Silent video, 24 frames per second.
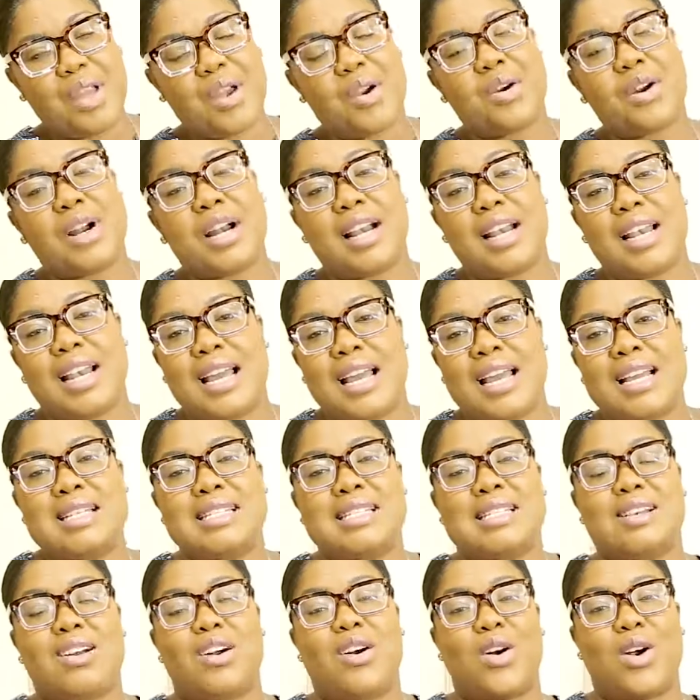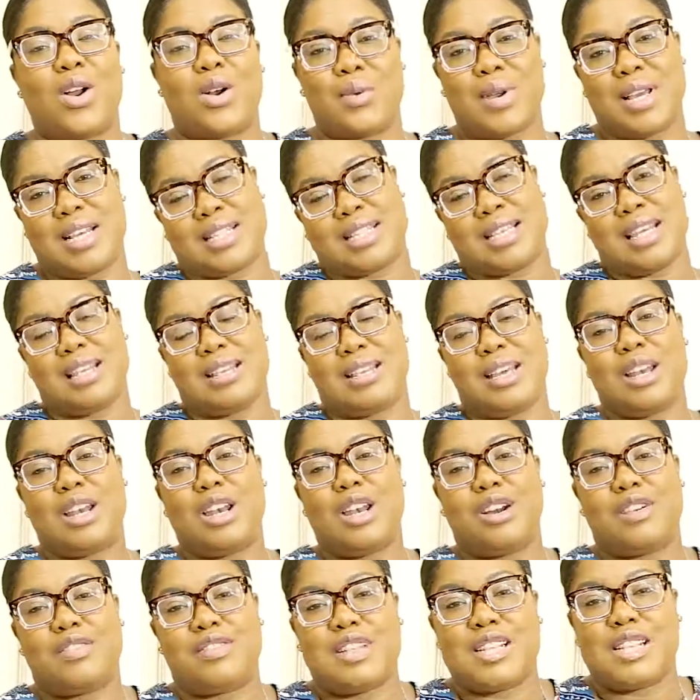our clients always say they
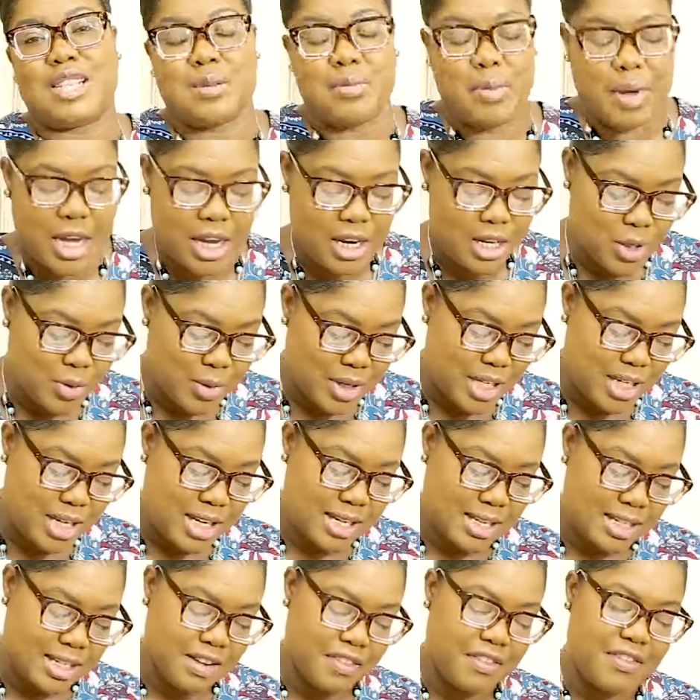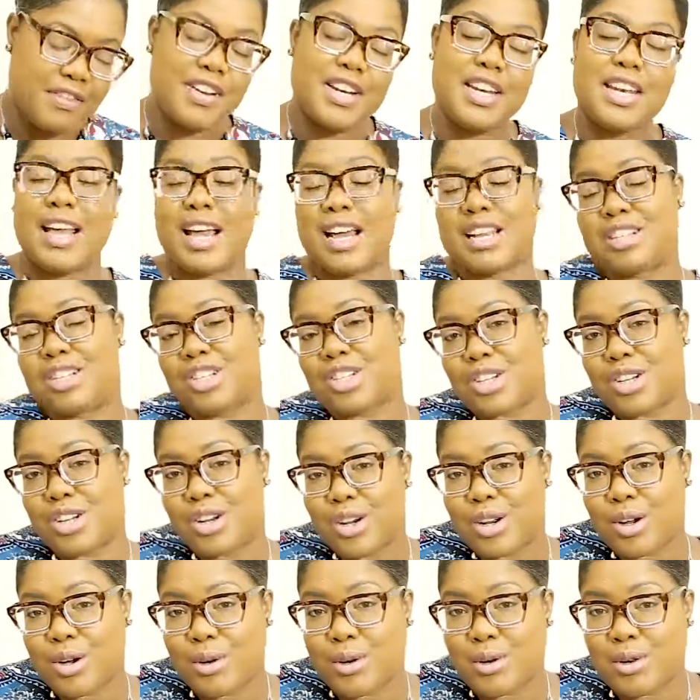love this page, which is the
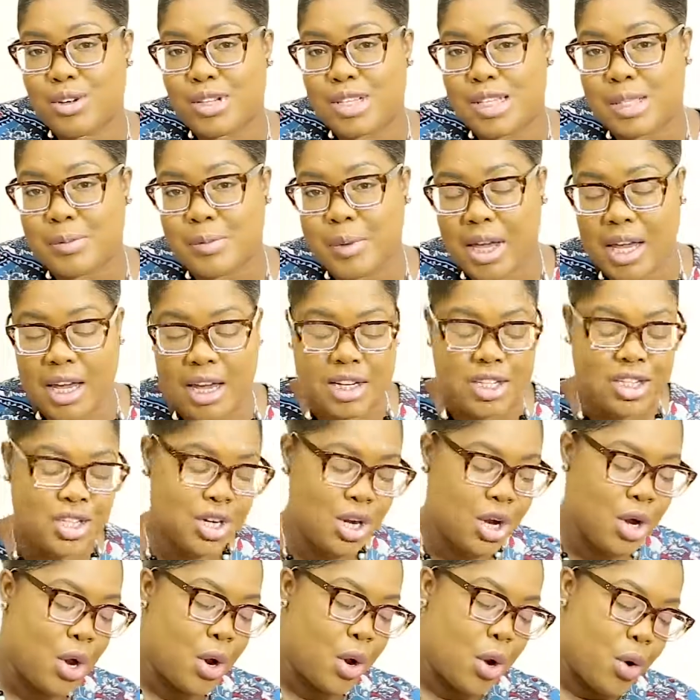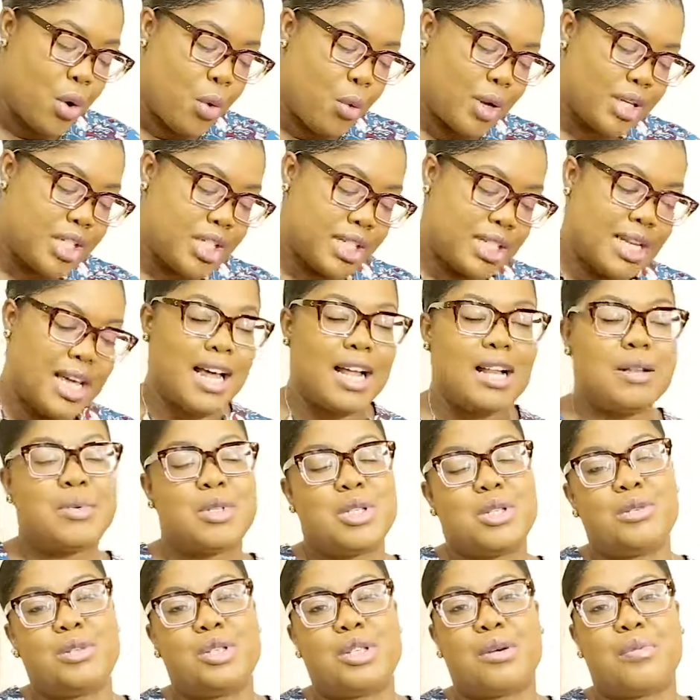financial goals page, which it
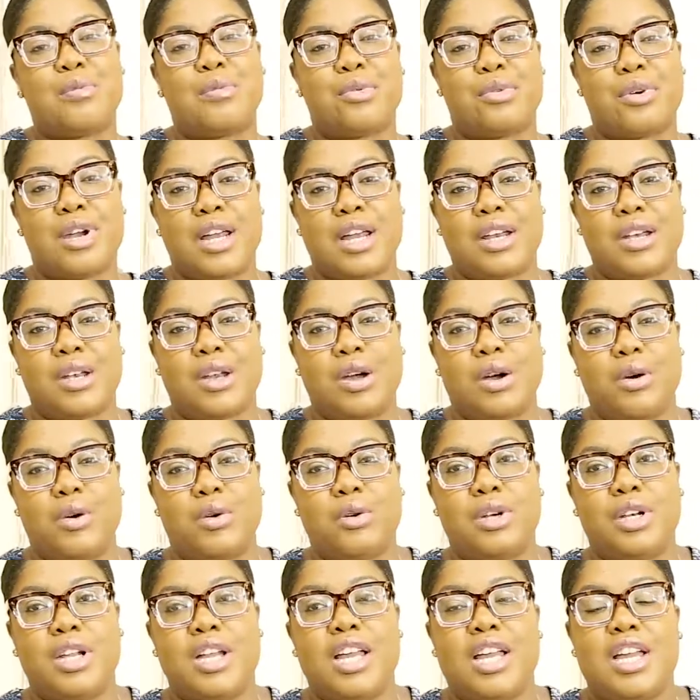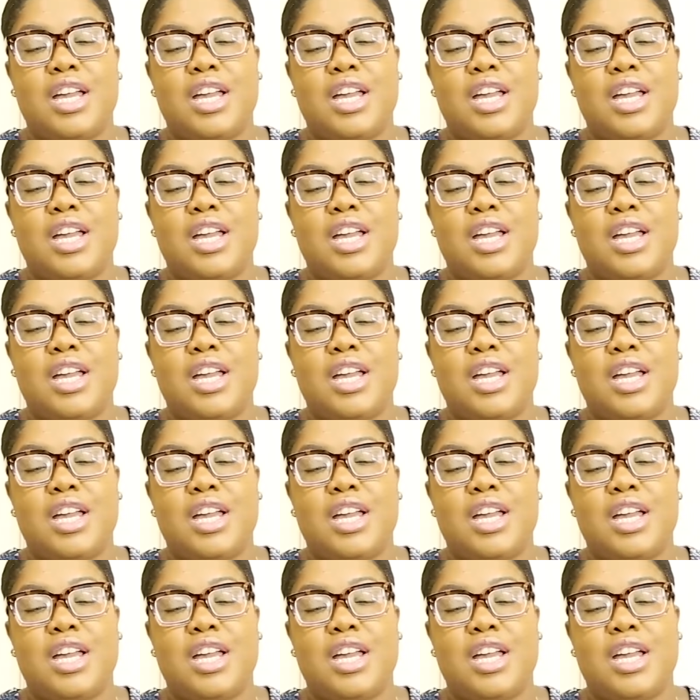helps you to break down